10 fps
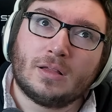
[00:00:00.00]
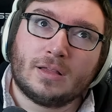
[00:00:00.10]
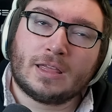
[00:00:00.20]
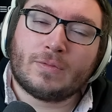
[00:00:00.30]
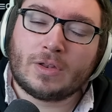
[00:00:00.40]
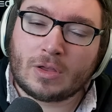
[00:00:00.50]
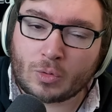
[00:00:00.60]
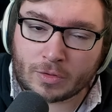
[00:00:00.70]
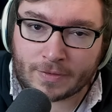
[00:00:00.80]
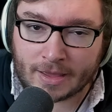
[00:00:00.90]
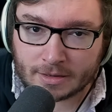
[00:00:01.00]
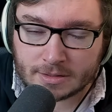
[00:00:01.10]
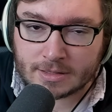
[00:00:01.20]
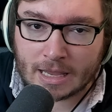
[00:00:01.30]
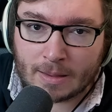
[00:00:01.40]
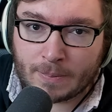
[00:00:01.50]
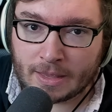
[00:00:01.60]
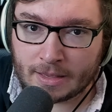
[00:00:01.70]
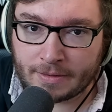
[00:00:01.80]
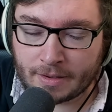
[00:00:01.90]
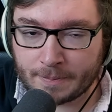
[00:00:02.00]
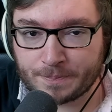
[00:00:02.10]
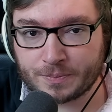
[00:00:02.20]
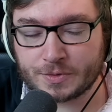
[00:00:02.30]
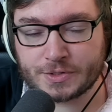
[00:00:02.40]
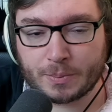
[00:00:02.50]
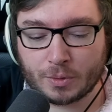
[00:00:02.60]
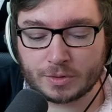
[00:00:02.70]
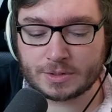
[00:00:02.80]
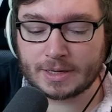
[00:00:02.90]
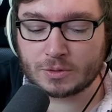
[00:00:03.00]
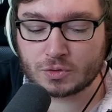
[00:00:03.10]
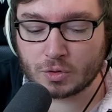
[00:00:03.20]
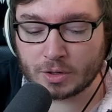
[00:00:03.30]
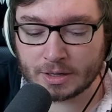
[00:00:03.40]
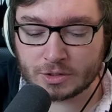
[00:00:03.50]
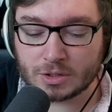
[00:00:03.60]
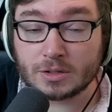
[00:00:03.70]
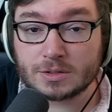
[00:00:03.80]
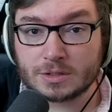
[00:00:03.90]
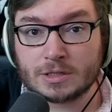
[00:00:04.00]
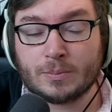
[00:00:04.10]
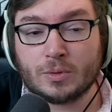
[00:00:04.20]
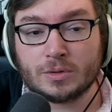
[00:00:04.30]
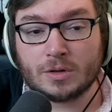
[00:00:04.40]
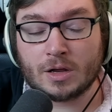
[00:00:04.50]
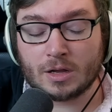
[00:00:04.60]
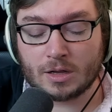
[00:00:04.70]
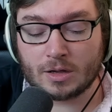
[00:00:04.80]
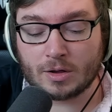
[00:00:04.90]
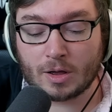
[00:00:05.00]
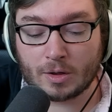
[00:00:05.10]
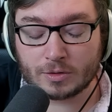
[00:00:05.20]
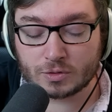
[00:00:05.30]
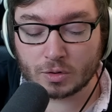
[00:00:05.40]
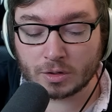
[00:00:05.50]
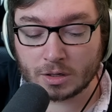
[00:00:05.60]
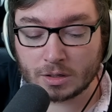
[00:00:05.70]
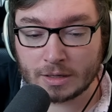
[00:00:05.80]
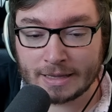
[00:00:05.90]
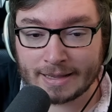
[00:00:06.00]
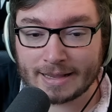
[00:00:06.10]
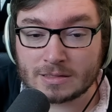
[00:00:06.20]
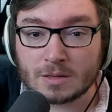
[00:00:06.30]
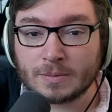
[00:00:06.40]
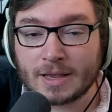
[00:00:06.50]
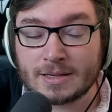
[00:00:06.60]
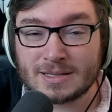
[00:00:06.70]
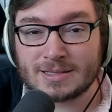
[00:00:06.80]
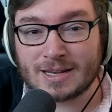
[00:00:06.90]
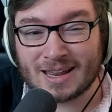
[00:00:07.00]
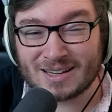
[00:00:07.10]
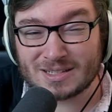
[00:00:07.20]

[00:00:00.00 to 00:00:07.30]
given all the facts, AP supports are now stronger, enchanters are stronger. In some cases, tank